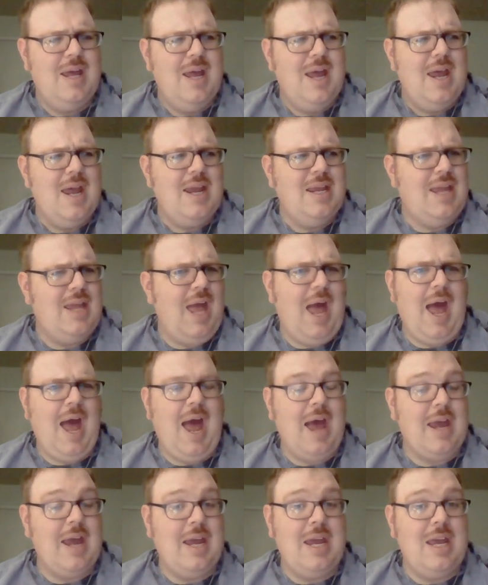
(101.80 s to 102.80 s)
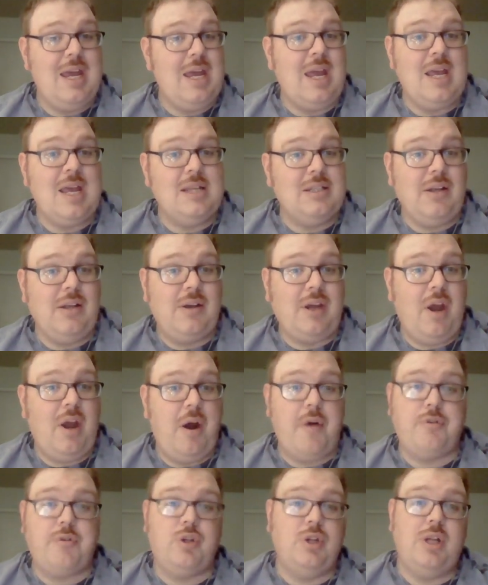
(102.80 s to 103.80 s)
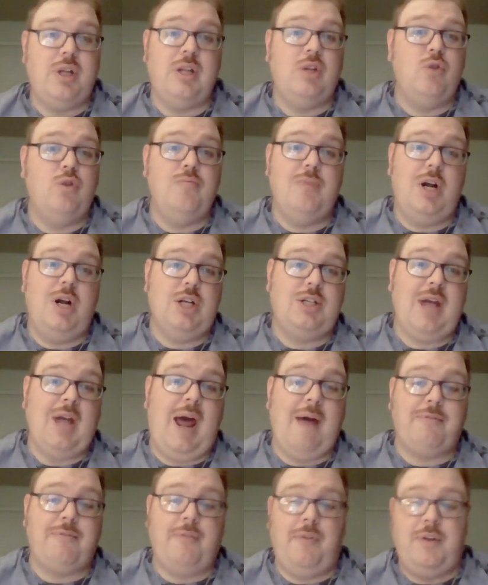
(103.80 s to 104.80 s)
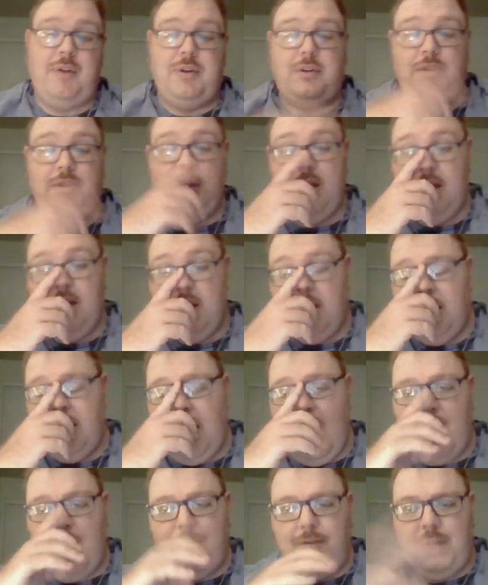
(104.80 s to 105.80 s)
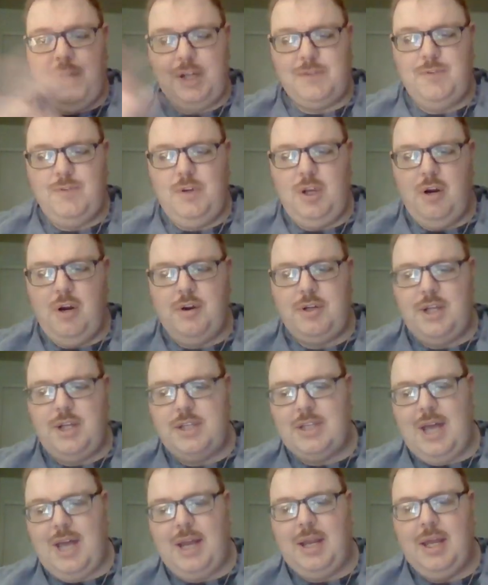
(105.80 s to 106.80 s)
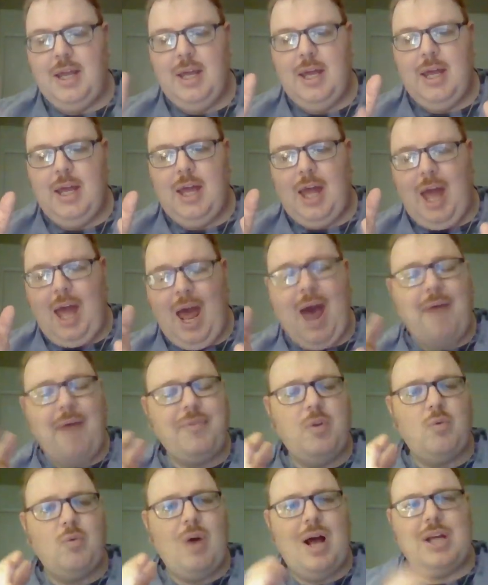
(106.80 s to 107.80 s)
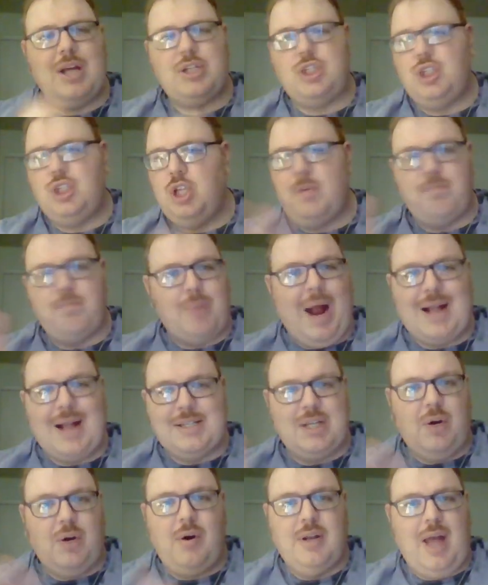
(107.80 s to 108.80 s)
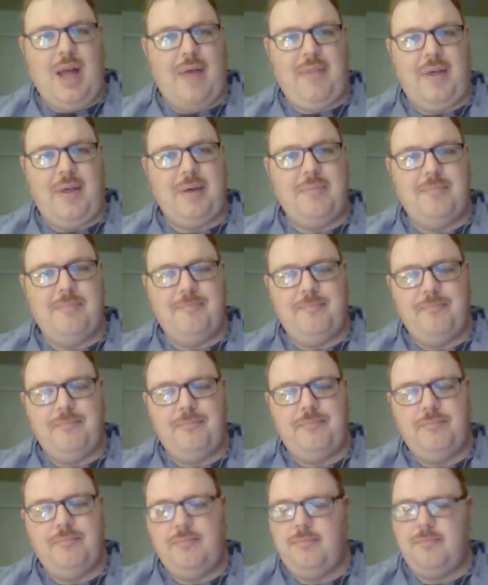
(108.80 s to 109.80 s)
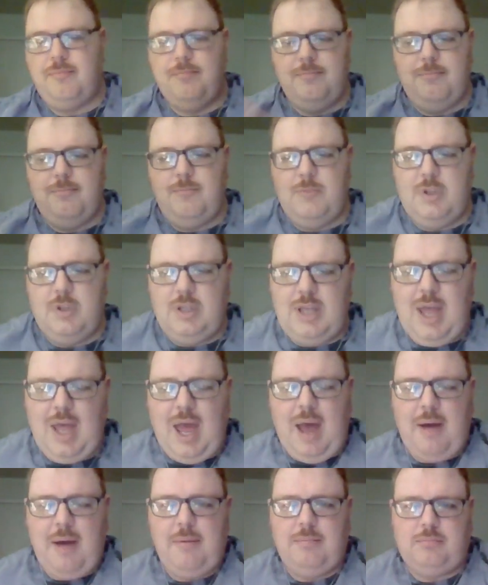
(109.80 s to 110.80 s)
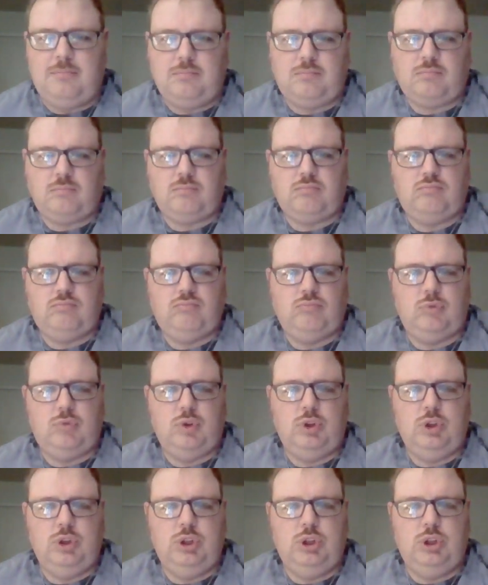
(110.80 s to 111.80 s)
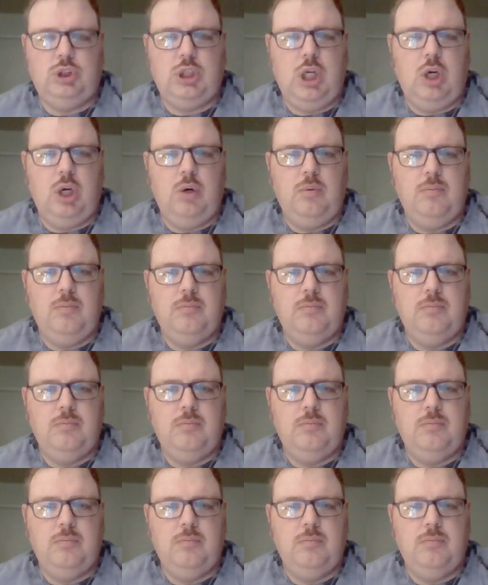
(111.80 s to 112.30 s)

Yeah, he, he's another character that didn't do much after this. Yeah, for the next few years, it's like half the roster did practically nothing. Yeah. So